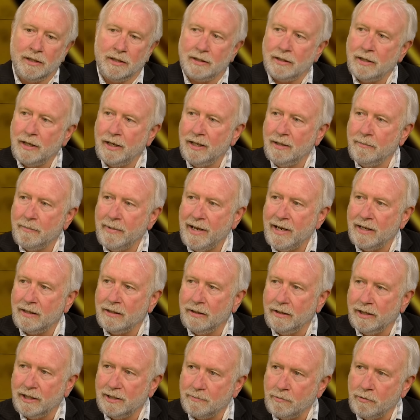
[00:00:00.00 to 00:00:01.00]
cutting back
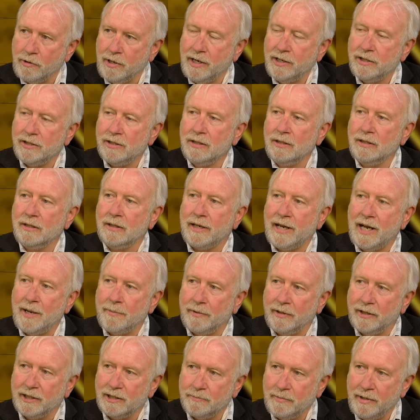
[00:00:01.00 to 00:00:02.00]
on exploration,
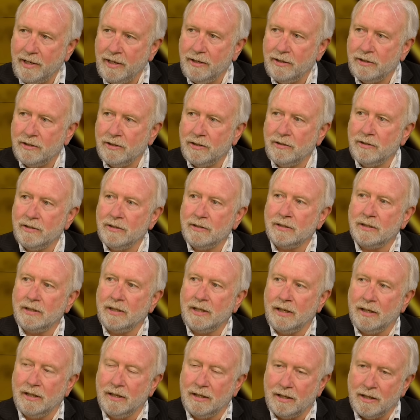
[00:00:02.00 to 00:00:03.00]
capital expenditures,
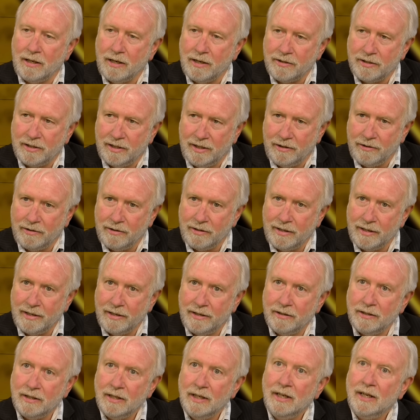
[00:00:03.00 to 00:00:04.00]
cutting costs here and
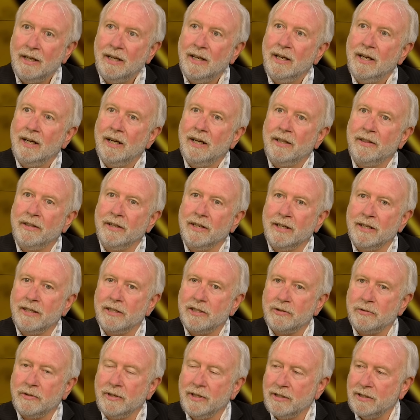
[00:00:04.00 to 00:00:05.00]
there. The
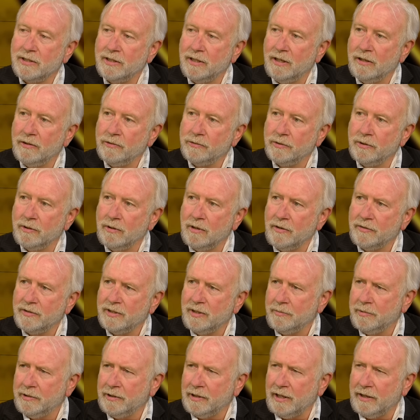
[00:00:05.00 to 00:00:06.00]
industry itself wrote off
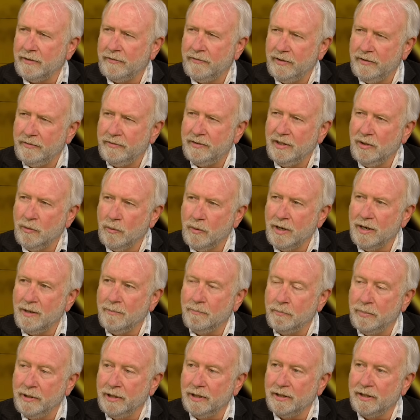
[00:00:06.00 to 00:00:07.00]
something like
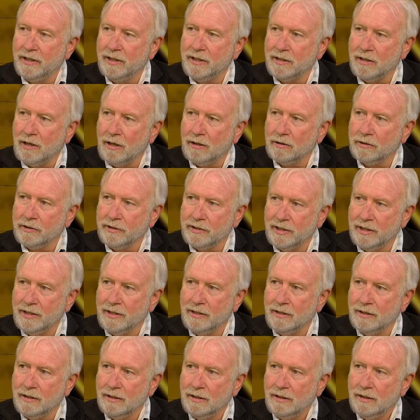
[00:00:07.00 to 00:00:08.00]
$51 billion
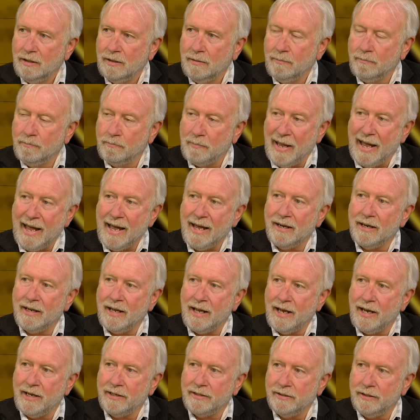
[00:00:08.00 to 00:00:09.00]
in bad
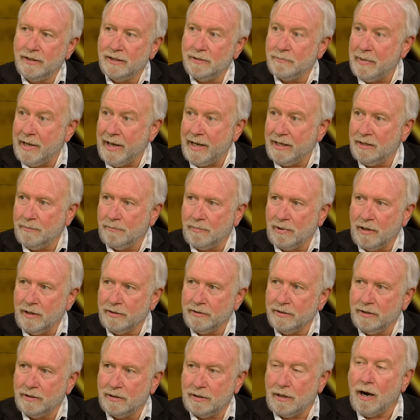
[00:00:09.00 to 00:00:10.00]
assets, bad
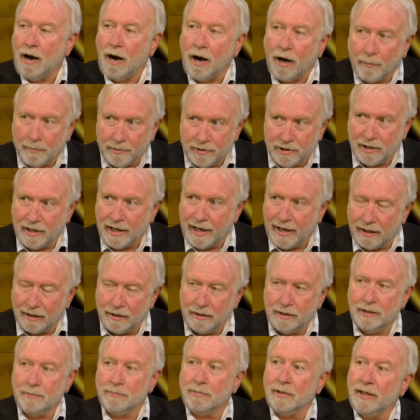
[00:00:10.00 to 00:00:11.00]
deposits,
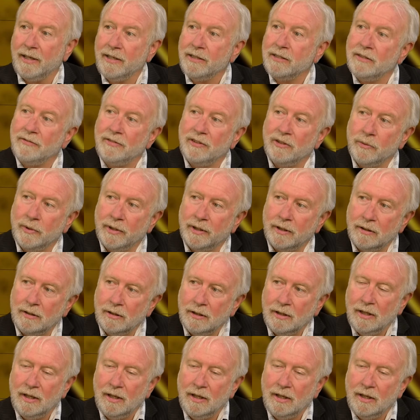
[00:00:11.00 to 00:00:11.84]
optionality plays, if you will.